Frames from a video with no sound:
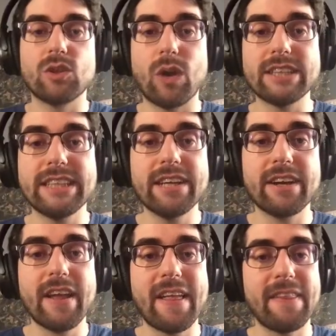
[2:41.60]
last year
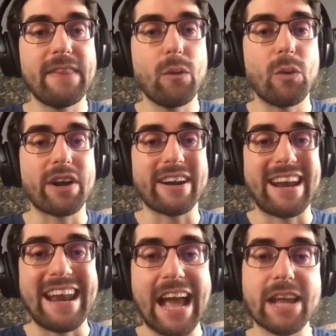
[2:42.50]
there were
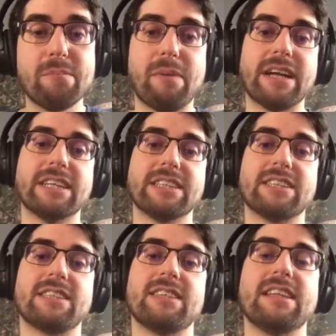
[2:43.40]
9
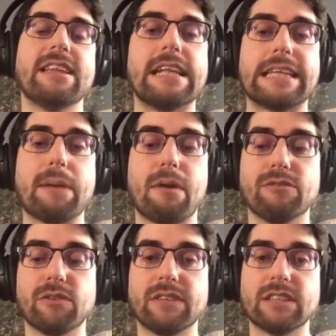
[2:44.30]
packages that came out
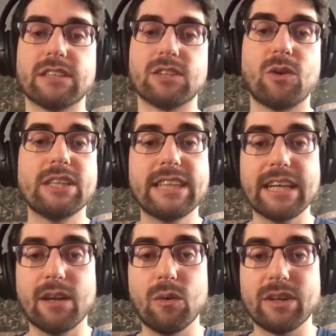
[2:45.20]
of this. So let's take
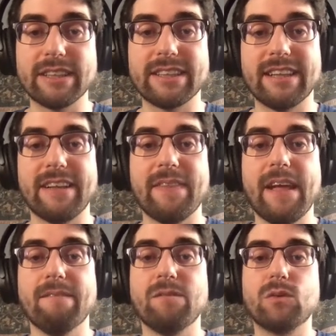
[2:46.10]
a look at
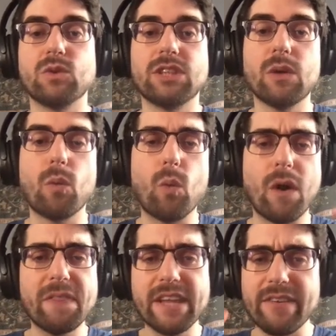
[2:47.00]
them to see
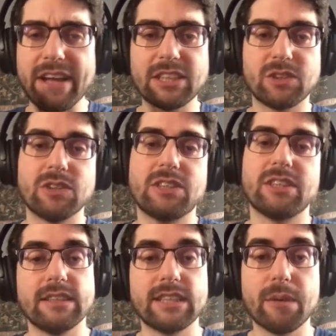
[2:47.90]
what directions
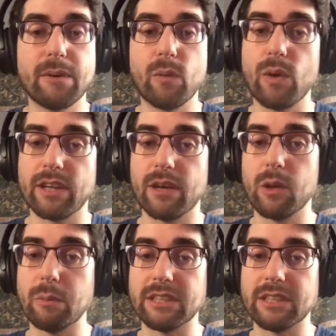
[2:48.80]
server working group is